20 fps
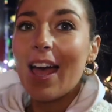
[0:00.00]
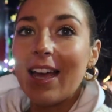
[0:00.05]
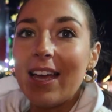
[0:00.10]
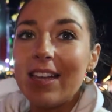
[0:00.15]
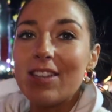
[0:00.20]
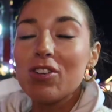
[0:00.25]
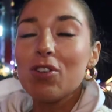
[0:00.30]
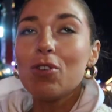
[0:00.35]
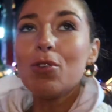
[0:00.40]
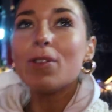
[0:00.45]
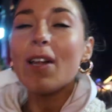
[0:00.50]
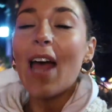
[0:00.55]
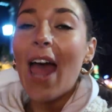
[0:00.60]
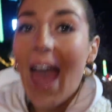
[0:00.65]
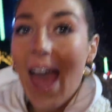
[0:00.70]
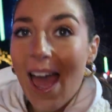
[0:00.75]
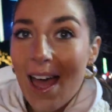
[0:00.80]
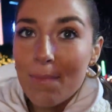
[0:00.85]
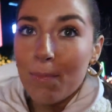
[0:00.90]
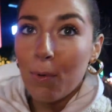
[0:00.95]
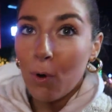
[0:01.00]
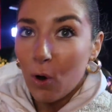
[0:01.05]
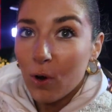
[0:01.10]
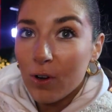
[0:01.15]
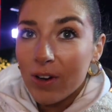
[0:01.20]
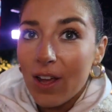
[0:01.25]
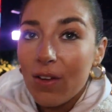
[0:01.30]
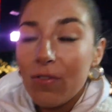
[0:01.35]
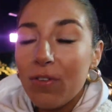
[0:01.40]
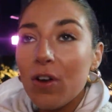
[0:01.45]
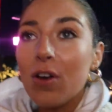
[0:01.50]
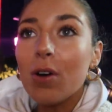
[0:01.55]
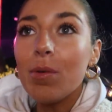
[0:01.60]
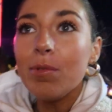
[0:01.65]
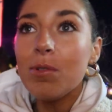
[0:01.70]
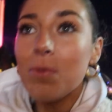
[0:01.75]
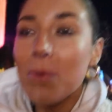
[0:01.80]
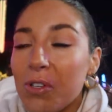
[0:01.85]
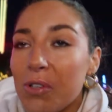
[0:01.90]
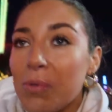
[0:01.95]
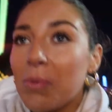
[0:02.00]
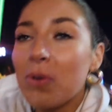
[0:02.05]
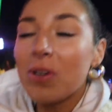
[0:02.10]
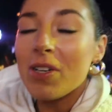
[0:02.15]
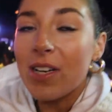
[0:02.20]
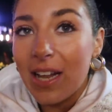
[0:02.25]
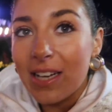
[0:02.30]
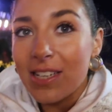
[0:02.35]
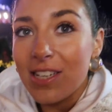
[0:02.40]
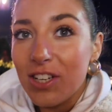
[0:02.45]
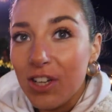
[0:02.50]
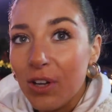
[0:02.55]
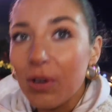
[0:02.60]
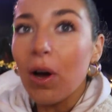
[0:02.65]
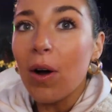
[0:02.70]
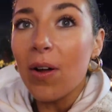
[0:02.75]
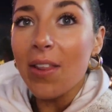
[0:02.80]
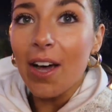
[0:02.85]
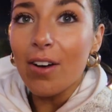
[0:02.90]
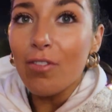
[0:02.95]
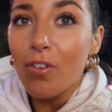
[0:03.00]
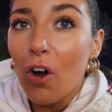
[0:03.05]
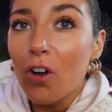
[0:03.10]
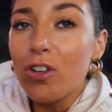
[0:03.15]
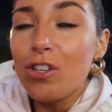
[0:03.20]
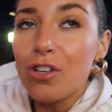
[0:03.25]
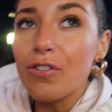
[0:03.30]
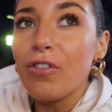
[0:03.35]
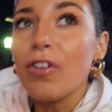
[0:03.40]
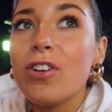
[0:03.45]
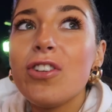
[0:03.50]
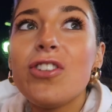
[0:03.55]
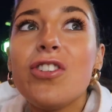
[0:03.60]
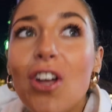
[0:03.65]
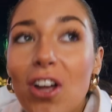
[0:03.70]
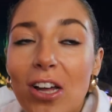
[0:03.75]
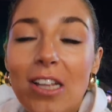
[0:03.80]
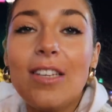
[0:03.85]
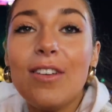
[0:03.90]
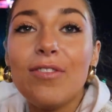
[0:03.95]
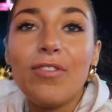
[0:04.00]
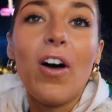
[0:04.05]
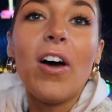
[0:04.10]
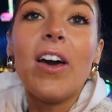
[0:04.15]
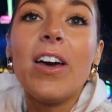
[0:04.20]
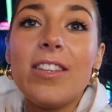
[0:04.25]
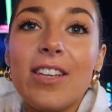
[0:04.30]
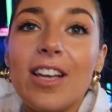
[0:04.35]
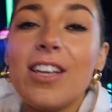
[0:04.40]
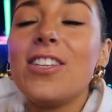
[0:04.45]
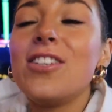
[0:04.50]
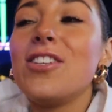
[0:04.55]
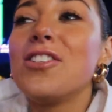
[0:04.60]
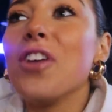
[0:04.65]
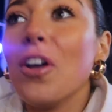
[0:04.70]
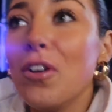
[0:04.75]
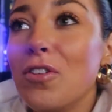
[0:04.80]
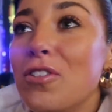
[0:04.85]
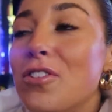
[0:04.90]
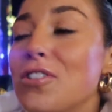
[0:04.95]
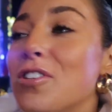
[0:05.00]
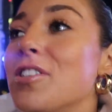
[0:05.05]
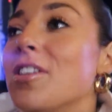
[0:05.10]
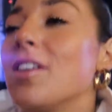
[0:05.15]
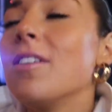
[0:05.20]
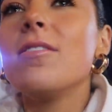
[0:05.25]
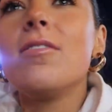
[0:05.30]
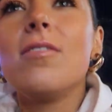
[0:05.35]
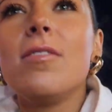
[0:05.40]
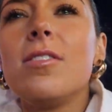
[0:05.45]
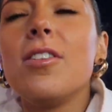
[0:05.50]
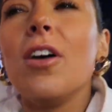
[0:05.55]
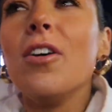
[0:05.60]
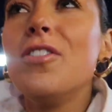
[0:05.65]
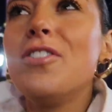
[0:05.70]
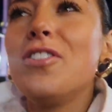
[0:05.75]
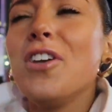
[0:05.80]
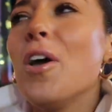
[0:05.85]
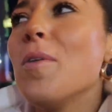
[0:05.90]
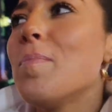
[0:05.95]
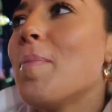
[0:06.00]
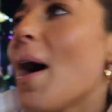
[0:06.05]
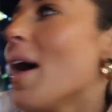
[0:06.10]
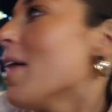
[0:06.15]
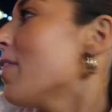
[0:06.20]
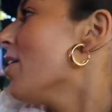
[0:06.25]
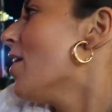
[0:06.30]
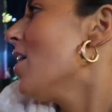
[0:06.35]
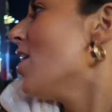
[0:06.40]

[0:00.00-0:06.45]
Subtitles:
It's called airborne. If you come to Winter Wonderland and you go on that road, you're a certified sociopath.